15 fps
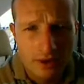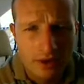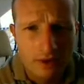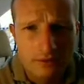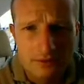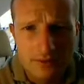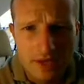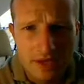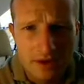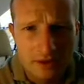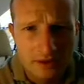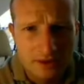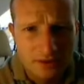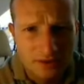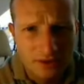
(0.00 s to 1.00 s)
Un verre
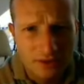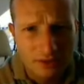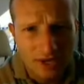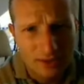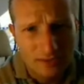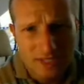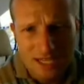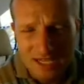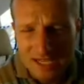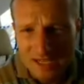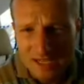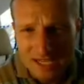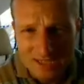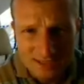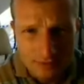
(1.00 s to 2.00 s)
d'eau. I would like a
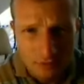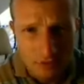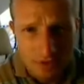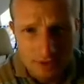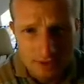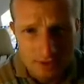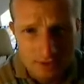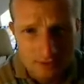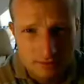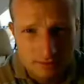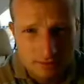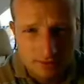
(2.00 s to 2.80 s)
glass of water.